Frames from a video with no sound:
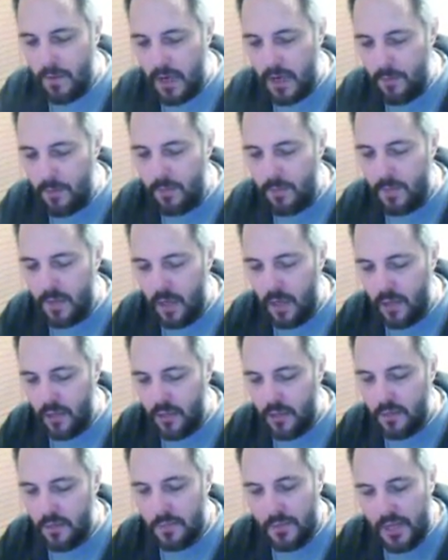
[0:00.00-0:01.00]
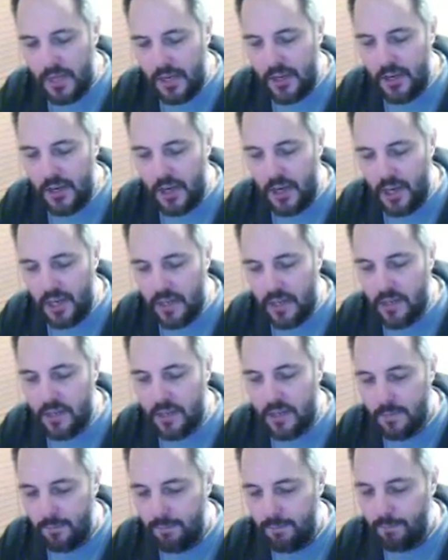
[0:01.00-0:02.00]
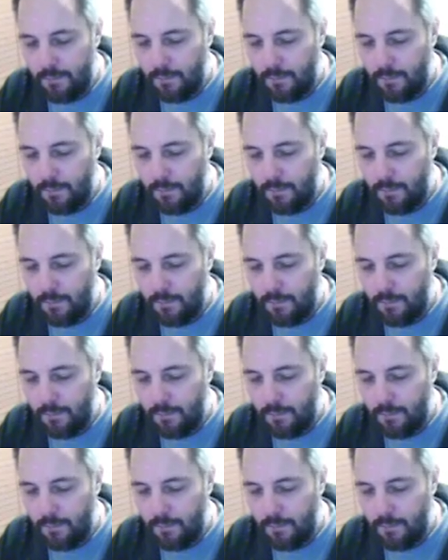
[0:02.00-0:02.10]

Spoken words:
Vapor production is pretty good on this.